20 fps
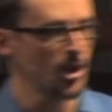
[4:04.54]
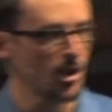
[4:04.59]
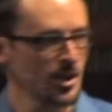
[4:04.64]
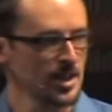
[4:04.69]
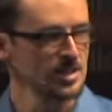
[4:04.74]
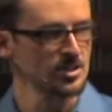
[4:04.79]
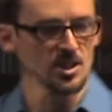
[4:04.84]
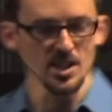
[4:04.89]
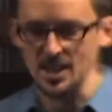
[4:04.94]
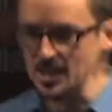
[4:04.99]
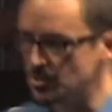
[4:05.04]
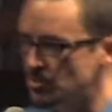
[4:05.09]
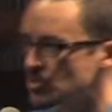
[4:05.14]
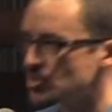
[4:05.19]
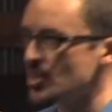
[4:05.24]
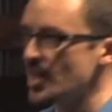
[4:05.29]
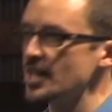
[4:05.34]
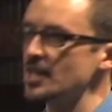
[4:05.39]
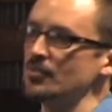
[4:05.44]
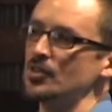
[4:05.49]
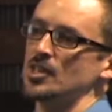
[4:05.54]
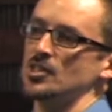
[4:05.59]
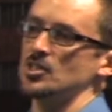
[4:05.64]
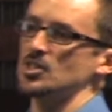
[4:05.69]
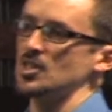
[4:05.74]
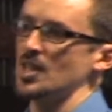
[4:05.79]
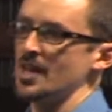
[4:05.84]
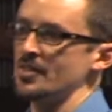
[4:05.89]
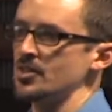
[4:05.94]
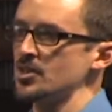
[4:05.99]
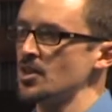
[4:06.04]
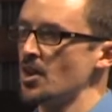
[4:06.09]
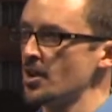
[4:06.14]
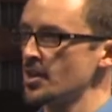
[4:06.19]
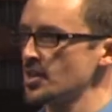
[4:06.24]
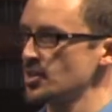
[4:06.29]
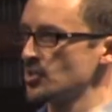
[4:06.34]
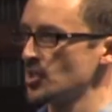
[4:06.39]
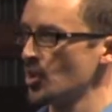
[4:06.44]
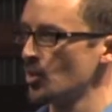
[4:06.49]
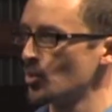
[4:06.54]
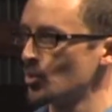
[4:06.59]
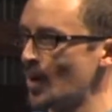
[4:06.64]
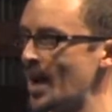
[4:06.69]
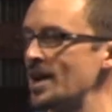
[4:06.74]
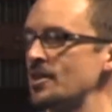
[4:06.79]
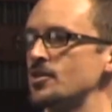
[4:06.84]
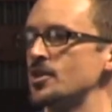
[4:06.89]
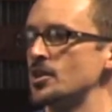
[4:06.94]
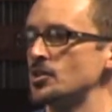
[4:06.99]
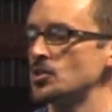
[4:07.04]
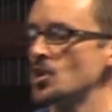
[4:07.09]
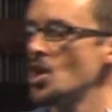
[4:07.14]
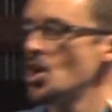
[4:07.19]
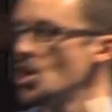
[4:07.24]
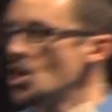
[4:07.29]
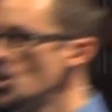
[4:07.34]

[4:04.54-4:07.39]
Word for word: the darkness inside of us and the darkness around us.